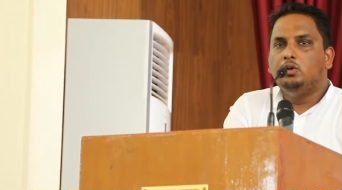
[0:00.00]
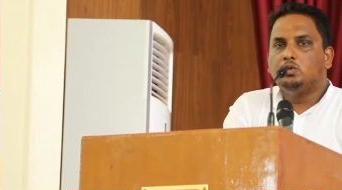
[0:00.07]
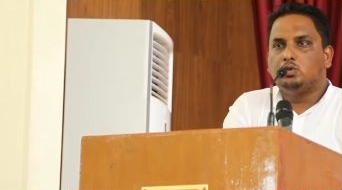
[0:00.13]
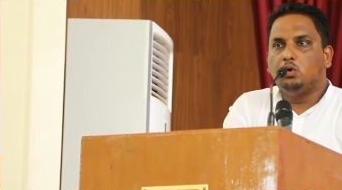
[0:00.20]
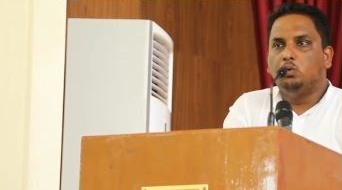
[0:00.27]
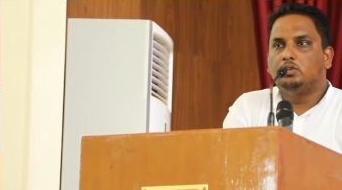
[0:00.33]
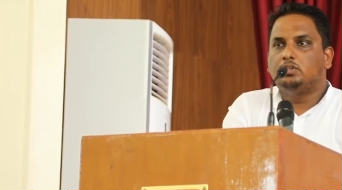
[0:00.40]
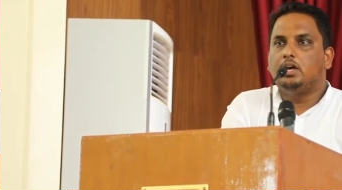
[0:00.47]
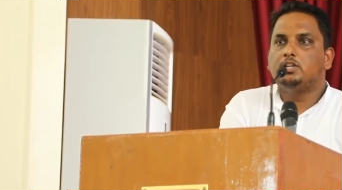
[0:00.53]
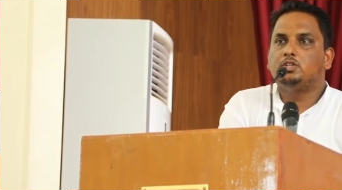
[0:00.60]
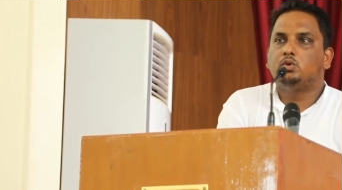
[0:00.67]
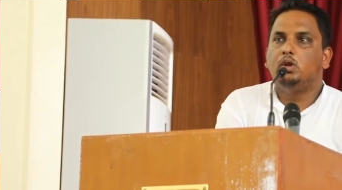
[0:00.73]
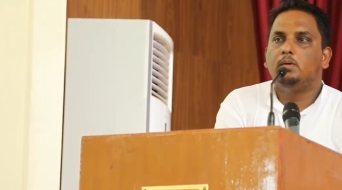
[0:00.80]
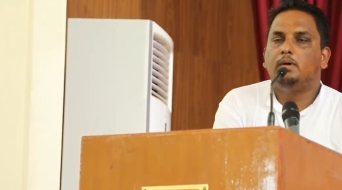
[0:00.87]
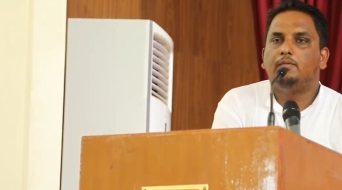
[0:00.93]
So Utkarsh
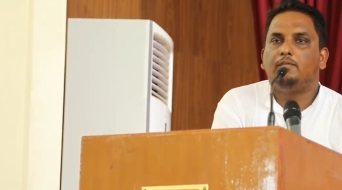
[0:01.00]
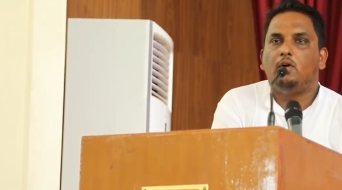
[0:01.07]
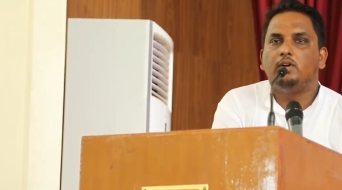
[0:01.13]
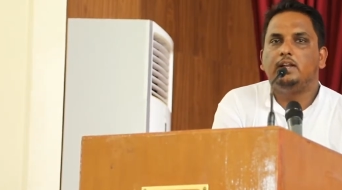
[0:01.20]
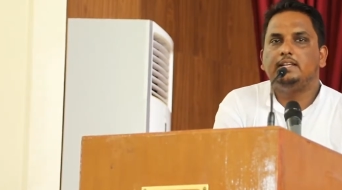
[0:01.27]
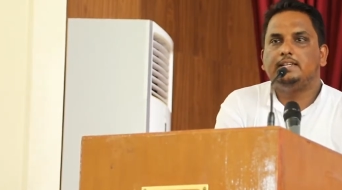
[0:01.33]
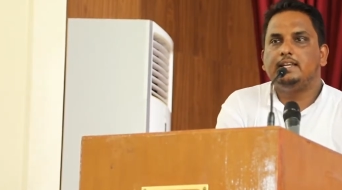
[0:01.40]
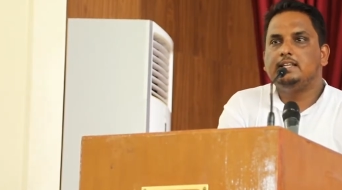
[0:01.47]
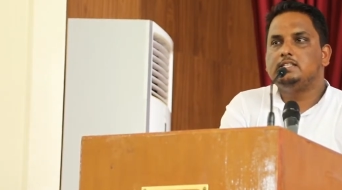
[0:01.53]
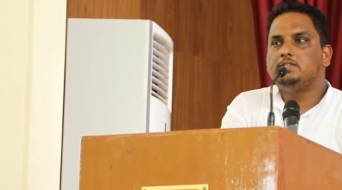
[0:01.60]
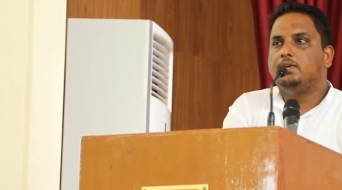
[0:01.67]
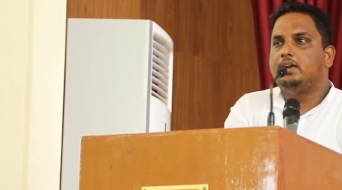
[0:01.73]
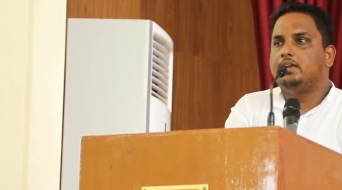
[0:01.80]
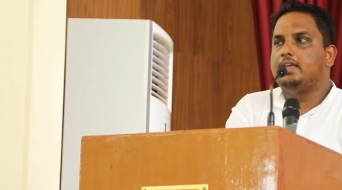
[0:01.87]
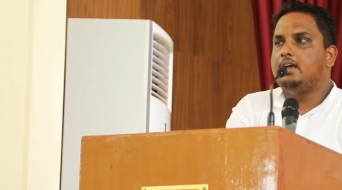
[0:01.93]
Global Foundation is
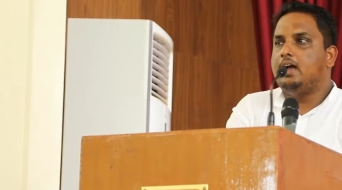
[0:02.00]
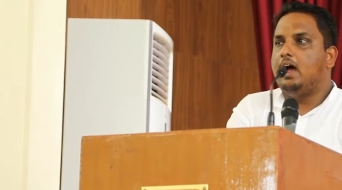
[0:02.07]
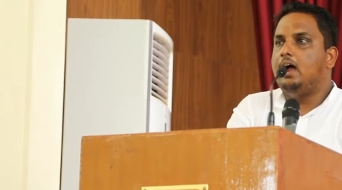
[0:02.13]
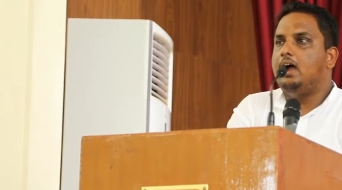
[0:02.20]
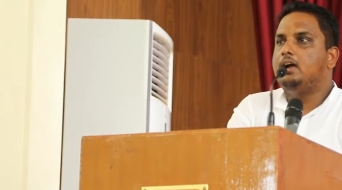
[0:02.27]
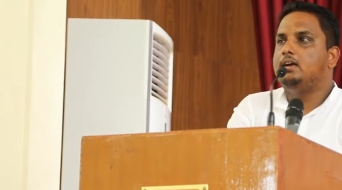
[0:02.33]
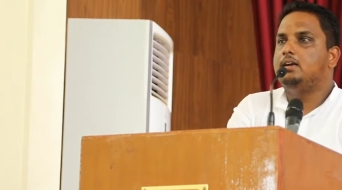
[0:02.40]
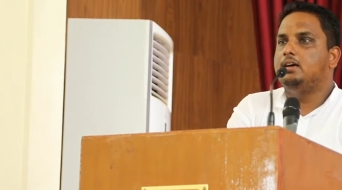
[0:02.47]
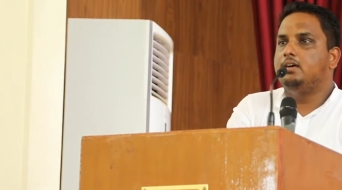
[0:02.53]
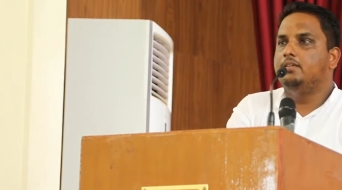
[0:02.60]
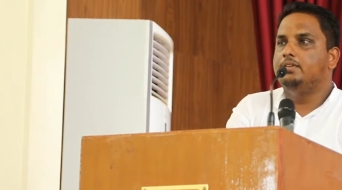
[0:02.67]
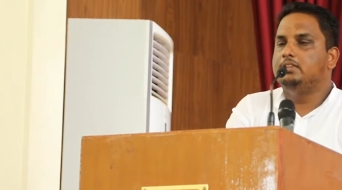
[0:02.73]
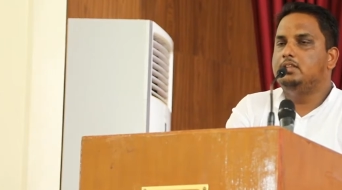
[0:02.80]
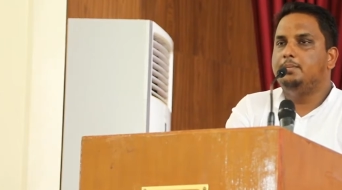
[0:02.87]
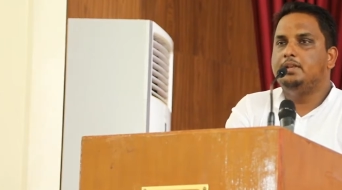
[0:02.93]
working hard
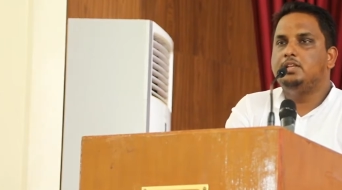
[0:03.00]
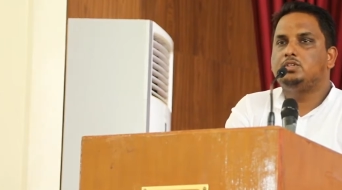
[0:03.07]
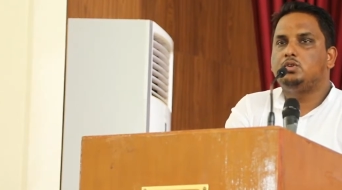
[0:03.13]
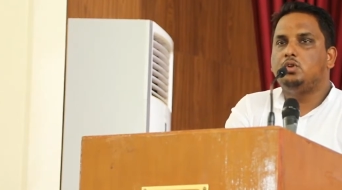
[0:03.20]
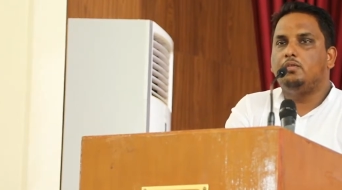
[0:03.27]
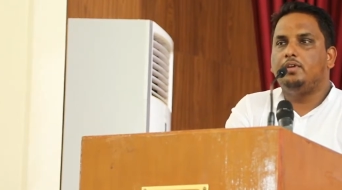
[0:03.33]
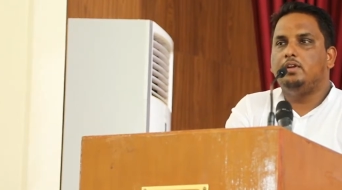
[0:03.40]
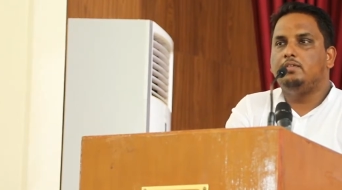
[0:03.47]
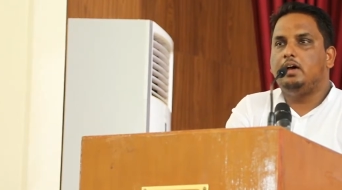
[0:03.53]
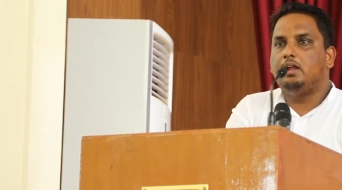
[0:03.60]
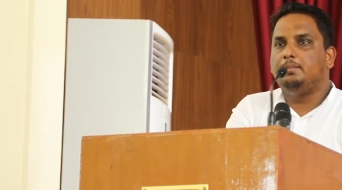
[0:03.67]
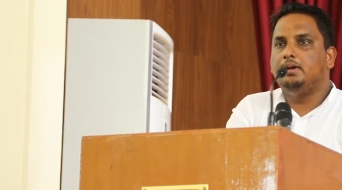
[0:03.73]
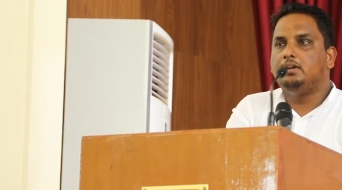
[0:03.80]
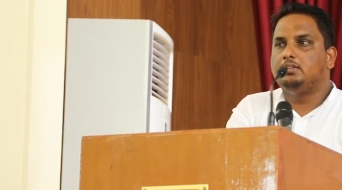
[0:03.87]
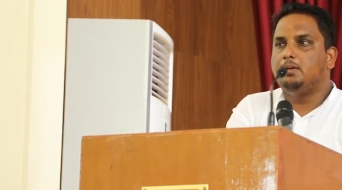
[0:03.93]
with the Ministry of
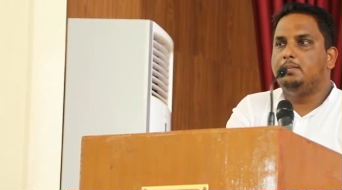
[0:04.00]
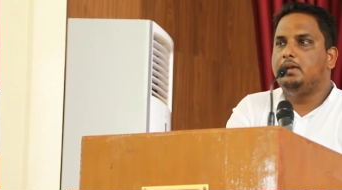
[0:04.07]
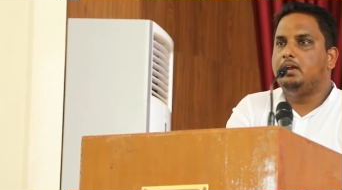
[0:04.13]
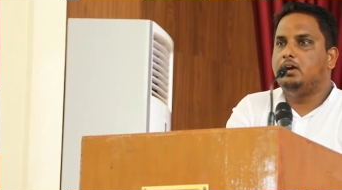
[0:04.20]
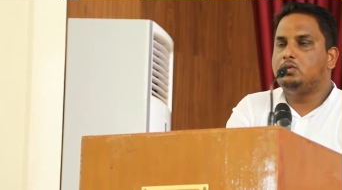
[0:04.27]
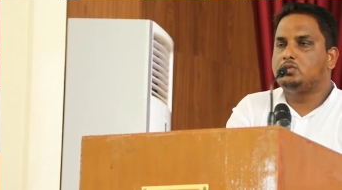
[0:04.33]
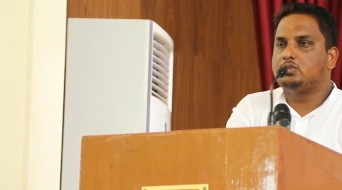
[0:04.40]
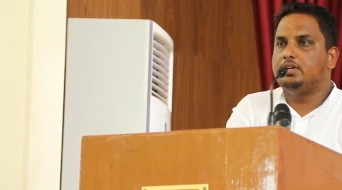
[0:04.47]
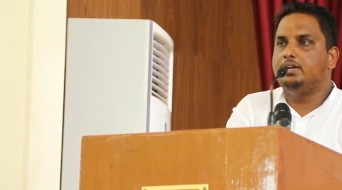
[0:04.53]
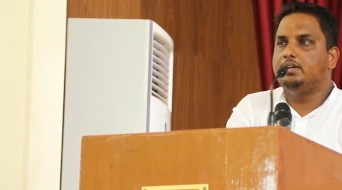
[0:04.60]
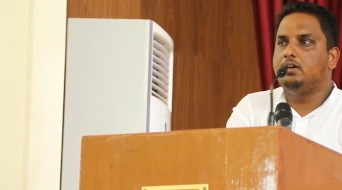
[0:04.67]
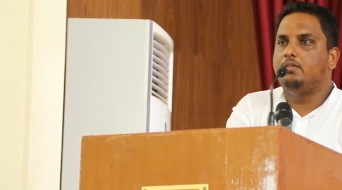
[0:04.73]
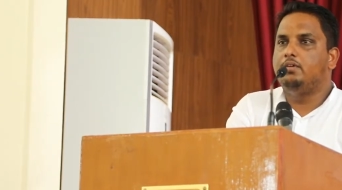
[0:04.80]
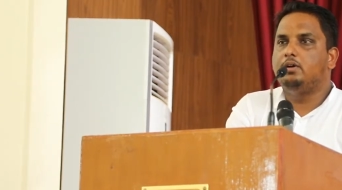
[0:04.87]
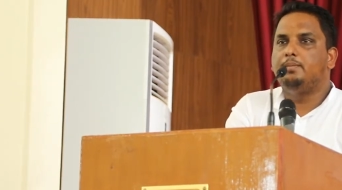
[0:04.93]
Environment, Tamil Nadu State
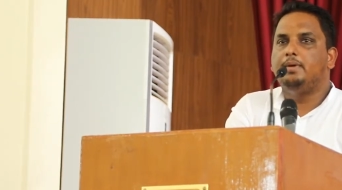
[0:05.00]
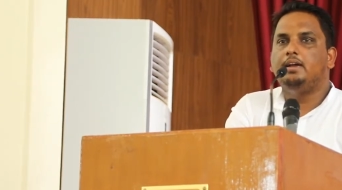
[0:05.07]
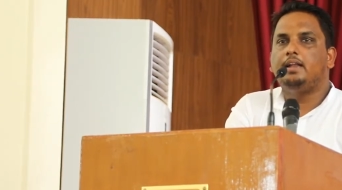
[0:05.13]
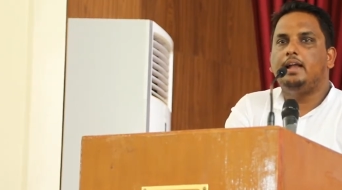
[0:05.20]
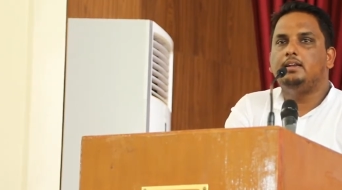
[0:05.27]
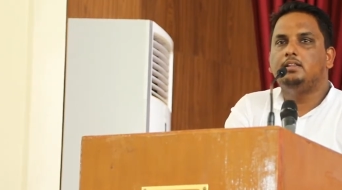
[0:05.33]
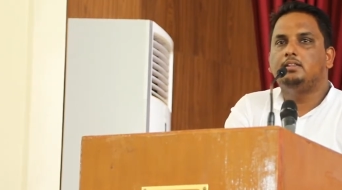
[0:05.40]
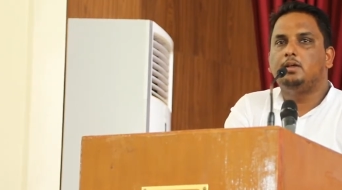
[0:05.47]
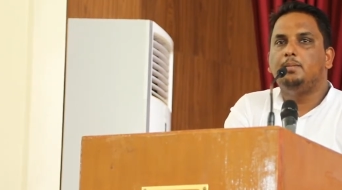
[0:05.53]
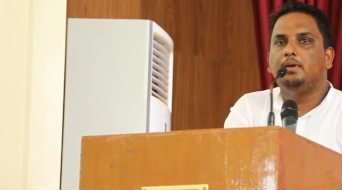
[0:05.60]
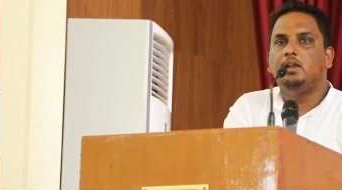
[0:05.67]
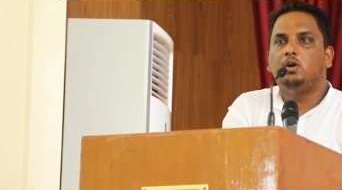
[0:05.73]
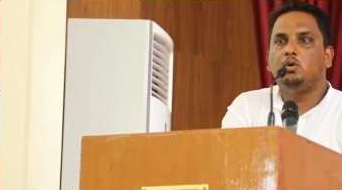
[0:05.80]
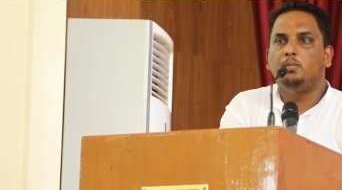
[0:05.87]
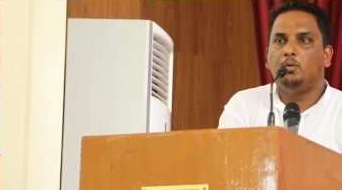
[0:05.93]
Government and the Tamil
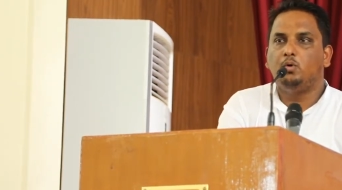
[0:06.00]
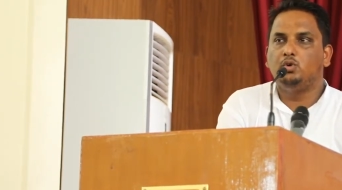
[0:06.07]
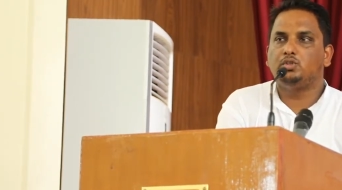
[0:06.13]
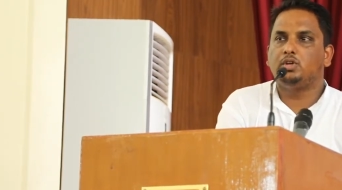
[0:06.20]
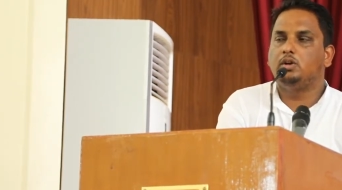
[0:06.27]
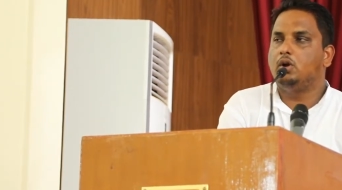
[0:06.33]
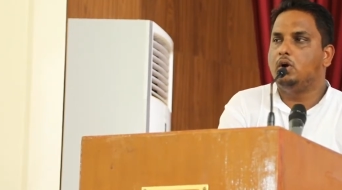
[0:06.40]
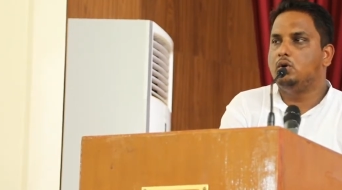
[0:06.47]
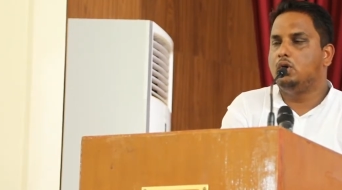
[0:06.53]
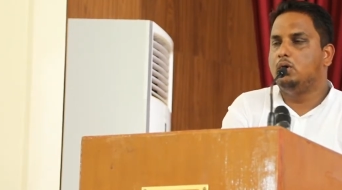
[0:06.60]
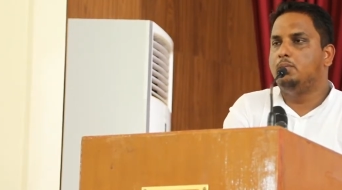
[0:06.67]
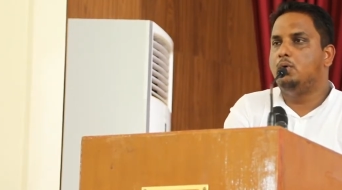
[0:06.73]
Nadu Pollution Control